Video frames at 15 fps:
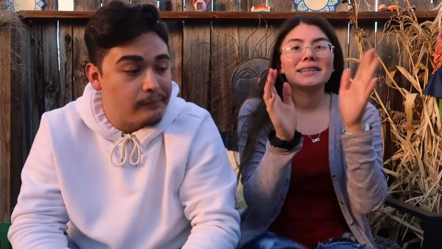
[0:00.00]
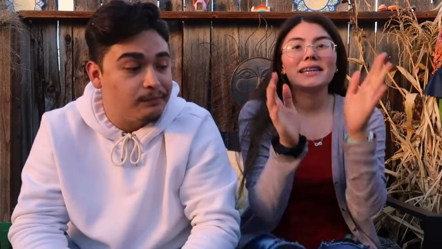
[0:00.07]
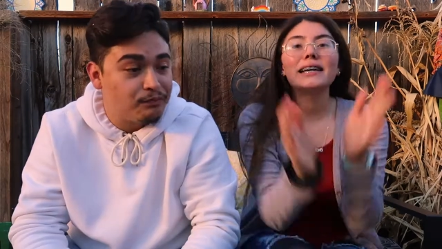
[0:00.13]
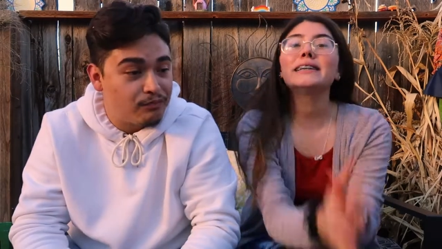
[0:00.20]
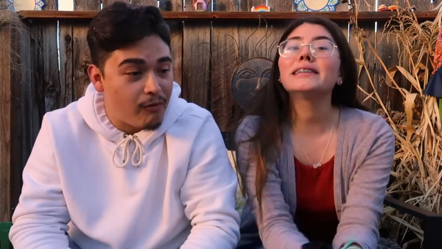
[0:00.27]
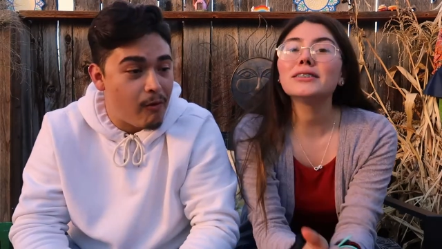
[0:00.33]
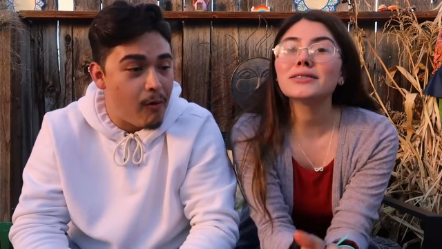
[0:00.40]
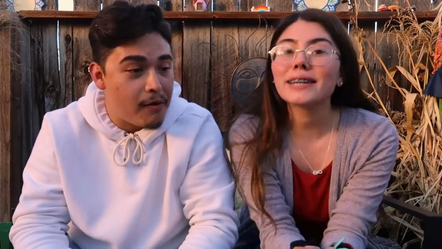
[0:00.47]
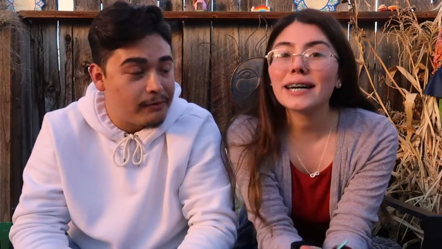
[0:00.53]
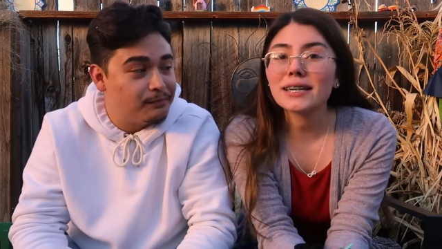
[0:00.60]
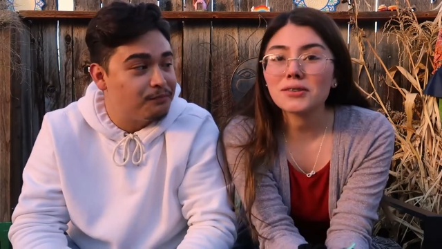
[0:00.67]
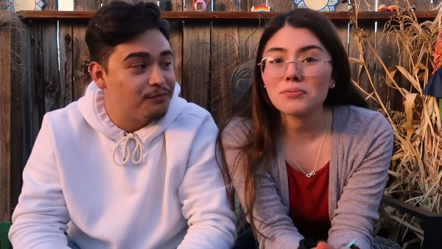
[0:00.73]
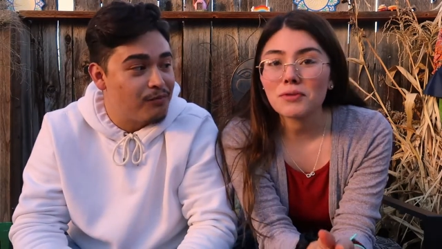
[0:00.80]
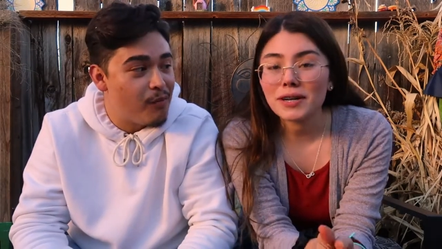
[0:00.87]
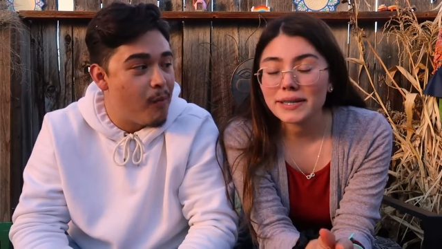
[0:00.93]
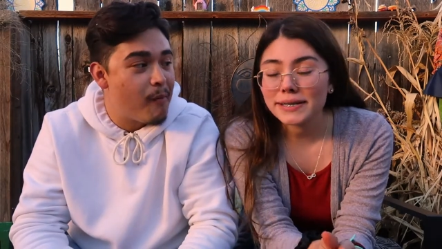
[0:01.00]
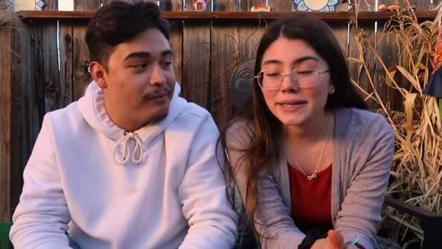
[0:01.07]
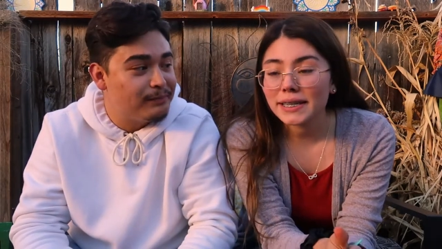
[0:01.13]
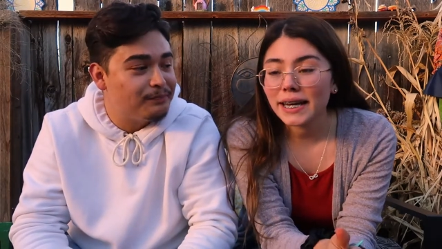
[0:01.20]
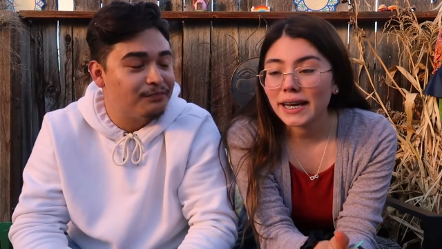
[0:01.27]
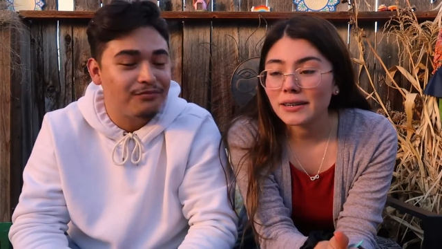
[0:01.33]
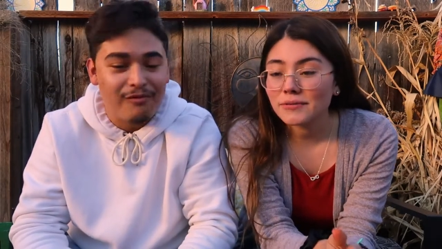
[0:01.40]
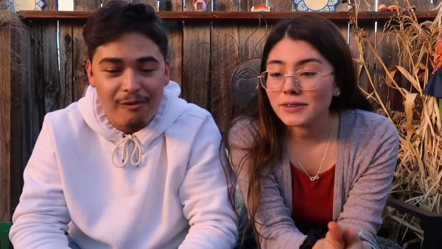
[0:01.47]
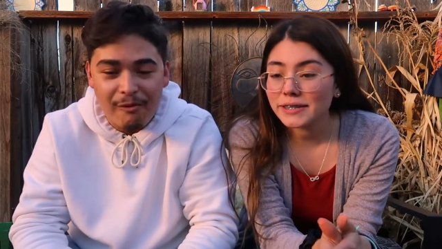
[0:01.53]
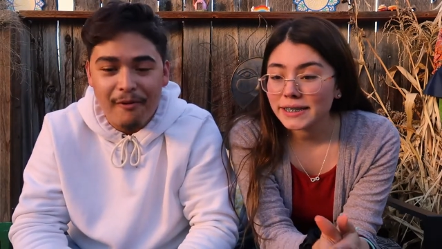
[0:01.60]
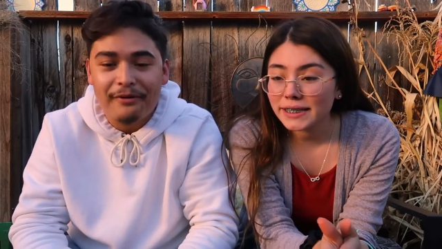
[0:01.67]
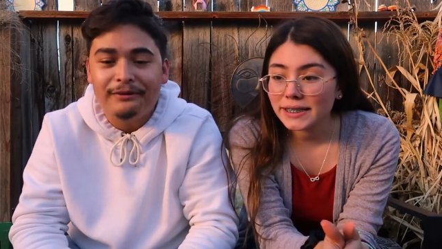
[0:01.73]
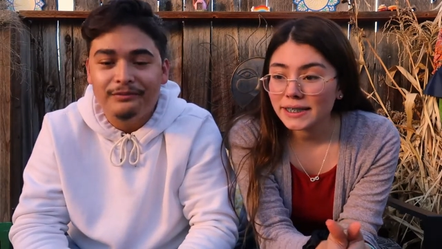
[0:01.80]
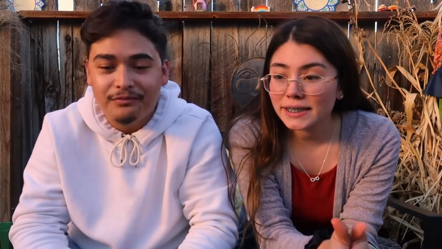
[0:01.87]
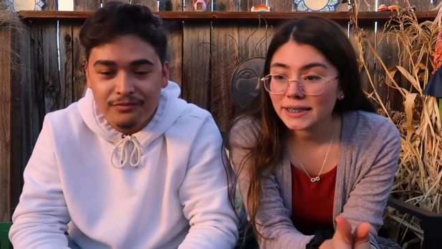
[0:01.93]
Speaker 1: Thank you guys once again for
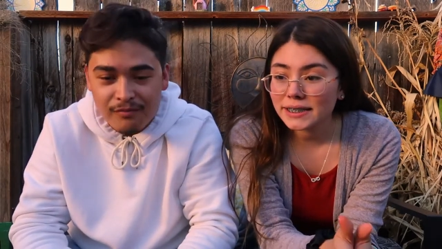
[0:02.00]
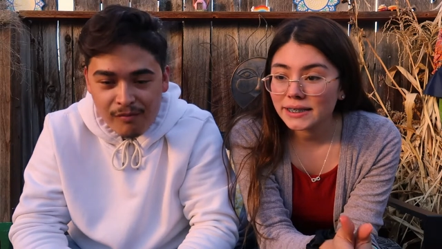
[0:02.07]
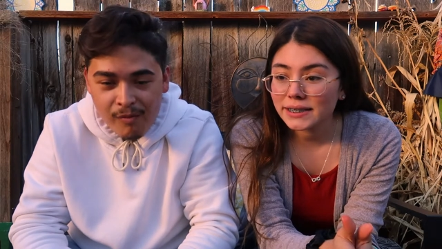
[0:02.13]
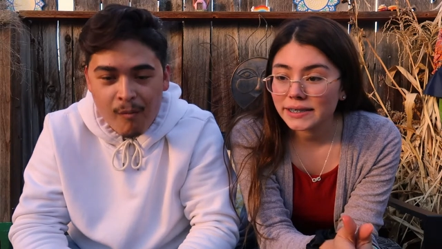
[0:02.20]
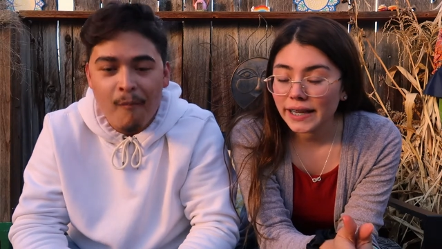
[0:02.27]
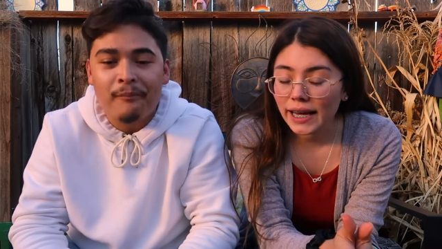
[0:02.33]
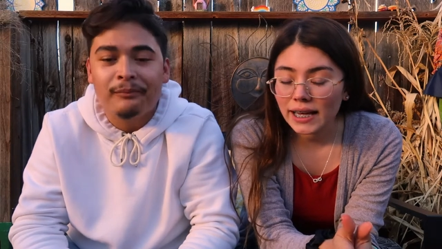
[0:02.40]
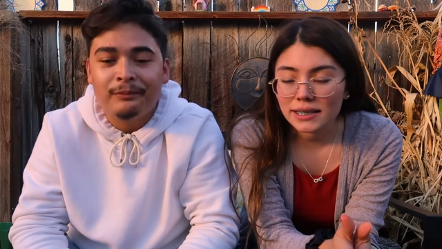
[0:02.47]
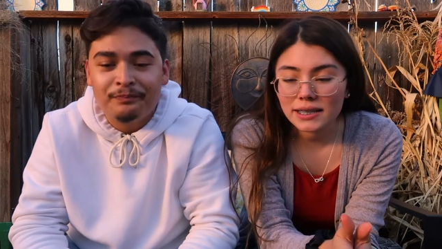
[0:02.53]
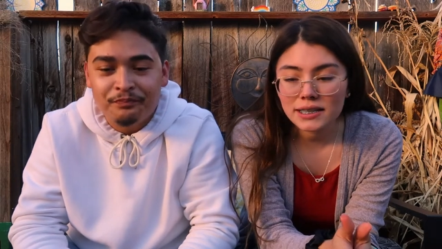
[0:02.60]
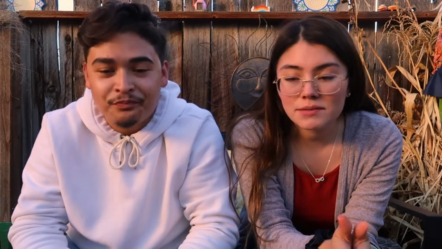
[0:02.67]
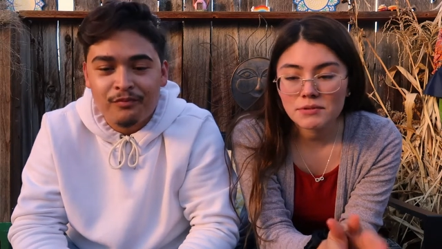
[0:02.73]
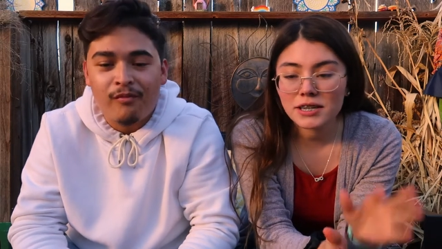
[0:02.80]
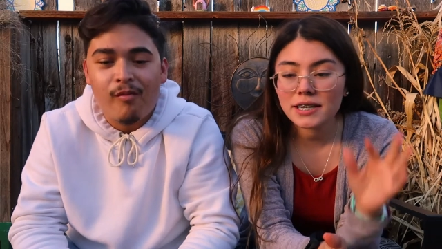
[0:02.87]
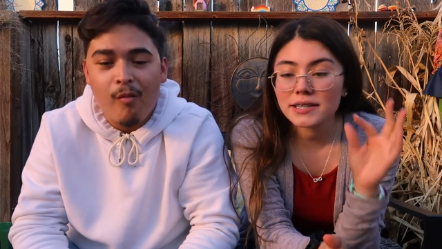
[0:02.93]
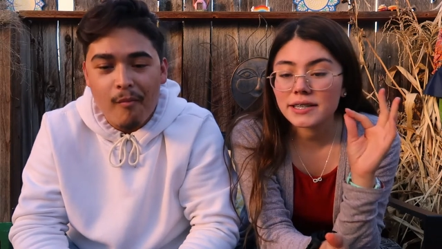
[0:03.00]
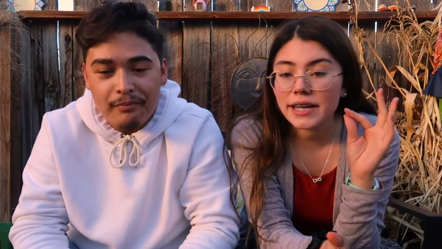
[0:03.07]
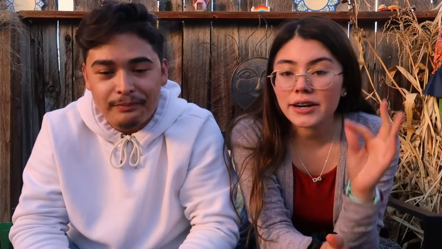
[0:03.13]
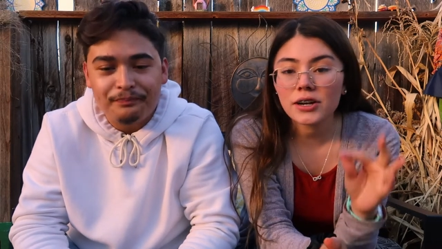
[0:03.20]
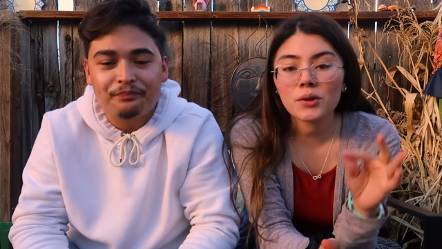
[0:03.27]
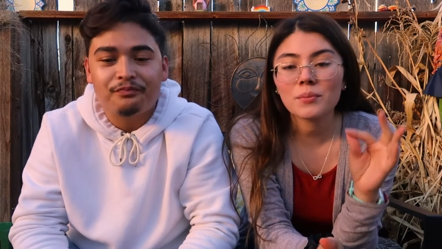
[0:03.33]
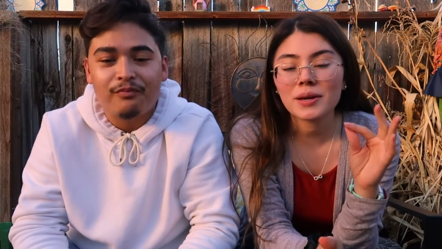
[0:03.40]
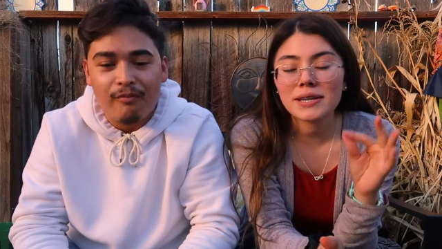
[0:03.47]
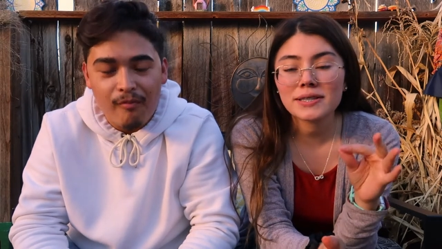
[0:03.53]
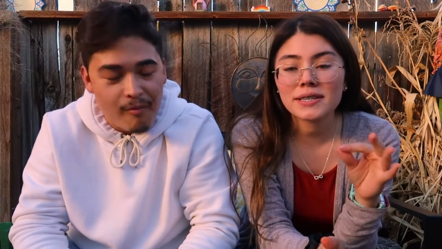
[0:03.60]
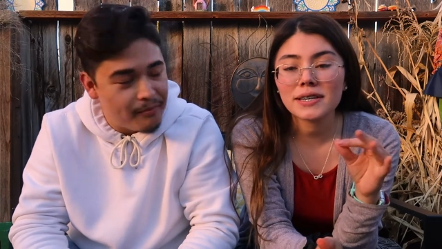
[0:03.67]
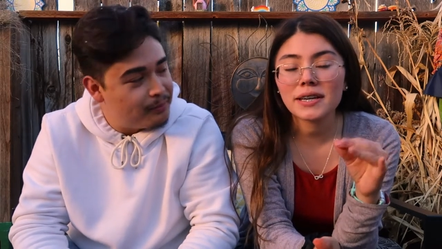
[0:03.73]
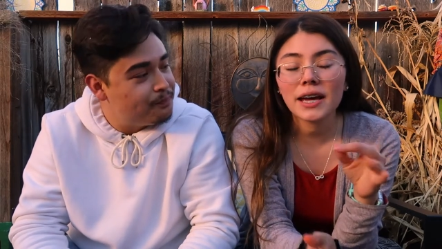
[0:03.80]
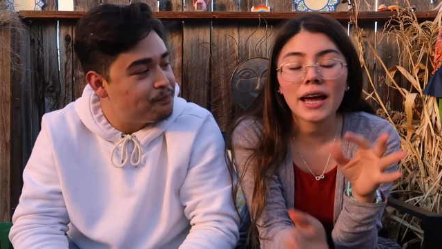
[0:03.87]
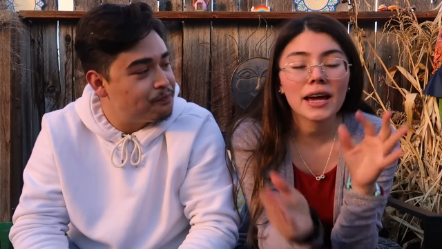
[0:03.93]
sending us these candies because they are
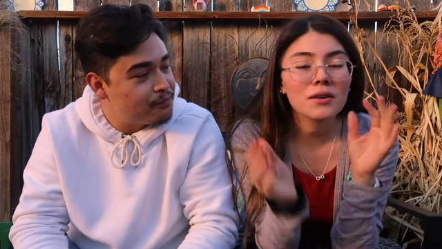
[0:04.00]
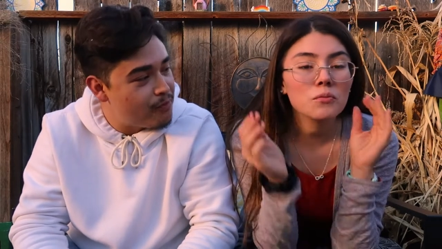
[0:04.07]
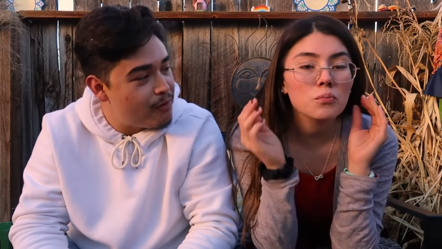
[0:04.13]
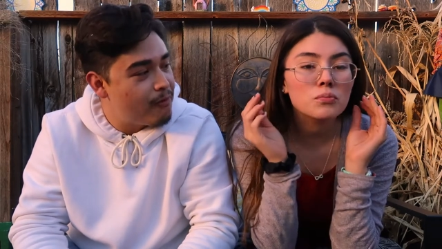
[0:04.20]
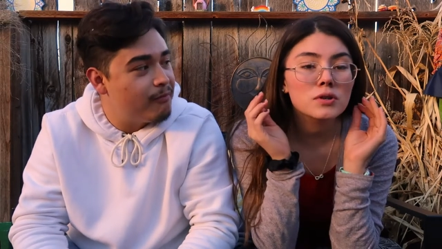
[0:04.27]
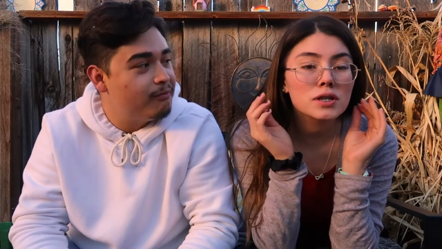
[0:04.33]
amazing and